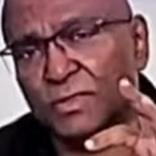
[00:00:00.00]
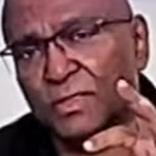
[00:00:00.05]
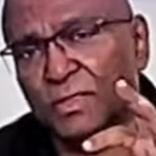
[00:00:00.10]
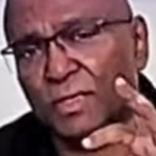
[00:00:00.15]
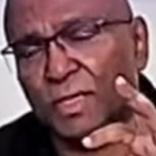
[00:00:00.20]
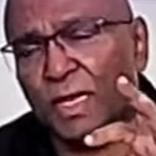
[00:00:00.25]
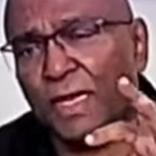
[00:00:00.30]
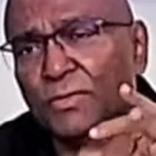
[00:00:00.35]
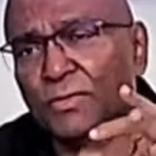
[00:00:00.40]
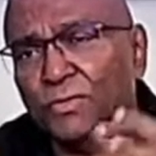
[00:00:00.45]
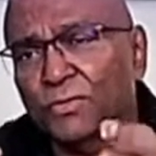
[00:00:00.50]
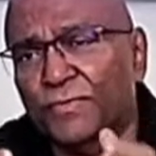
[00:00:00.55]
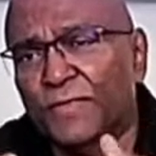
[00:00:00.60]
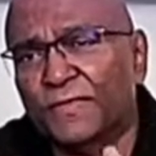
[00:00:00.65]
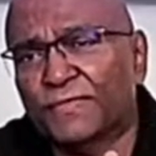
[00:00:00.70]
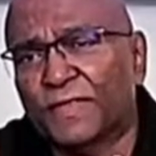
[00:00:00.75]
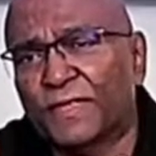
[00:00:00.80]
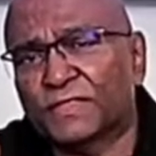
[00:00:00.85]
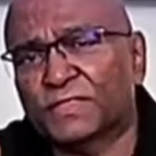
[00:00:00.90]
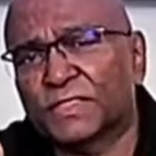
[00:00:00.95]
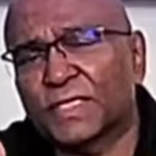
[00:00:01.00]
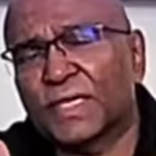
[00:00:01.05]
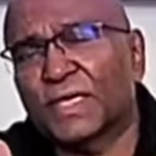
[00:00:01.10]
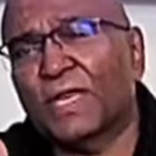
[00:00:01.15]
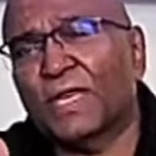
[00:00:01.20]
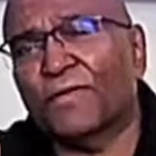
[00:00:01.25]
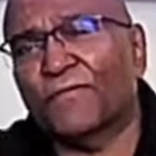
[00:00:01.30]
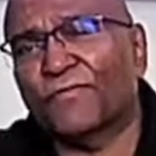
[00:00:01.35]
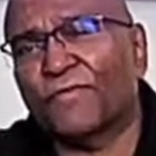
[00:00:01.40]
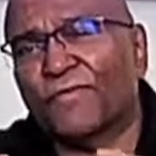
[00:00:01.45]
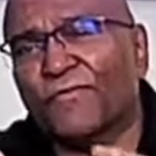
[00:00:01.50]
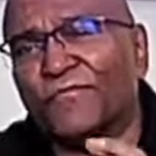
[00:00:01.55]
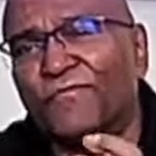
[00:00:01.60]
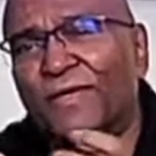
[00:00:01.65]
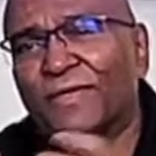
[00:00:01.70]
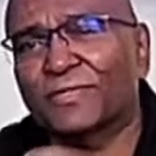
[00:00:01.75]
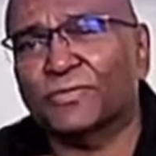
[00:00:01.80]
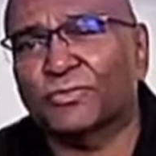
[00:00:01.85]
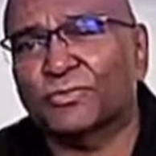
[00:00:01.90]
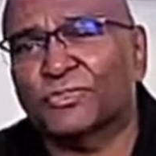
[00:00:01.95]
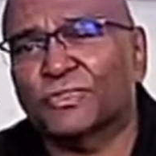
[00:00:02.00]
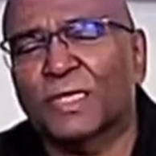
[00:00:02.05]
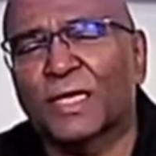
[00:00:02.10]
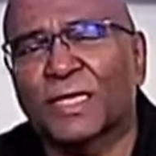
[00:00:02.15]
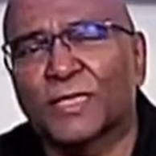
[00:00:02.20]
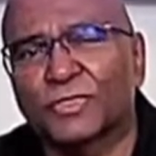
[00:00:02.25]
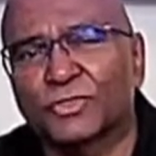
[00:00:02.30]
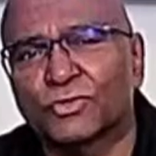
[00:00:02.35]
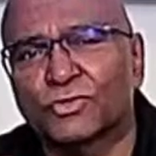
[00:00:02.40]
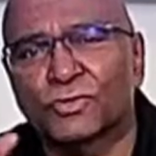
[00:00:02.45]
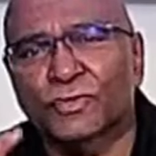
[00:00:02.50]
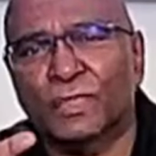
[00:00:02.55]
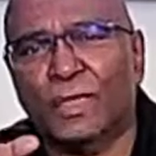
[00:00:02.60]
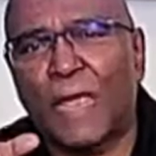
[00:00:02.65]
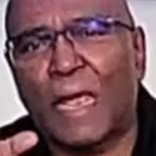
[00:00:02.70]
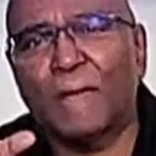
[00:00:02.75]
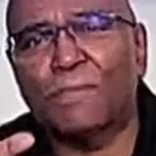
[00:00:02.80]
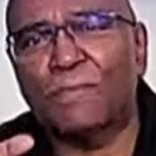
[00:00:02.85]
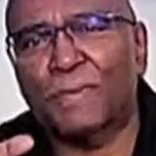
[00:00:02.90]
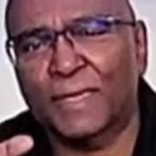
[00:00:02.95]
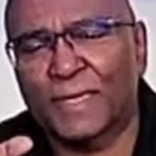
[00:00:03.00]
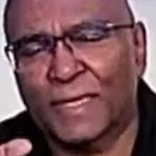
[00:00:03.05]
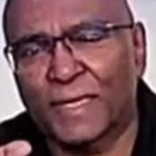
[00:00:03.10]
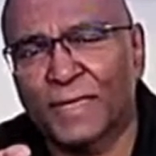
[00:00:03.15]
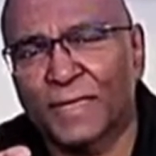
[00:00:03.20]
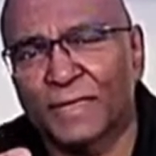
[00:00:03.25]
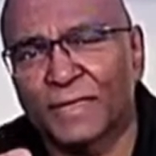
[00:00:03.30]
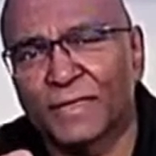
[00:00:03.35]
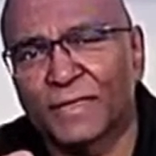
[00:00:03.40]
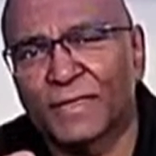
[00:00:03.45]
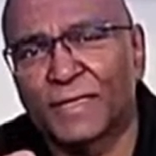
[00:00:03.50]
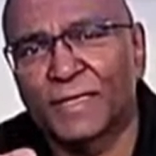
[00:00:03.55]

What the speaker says: I know that there's enough of fat to suck into the applicator.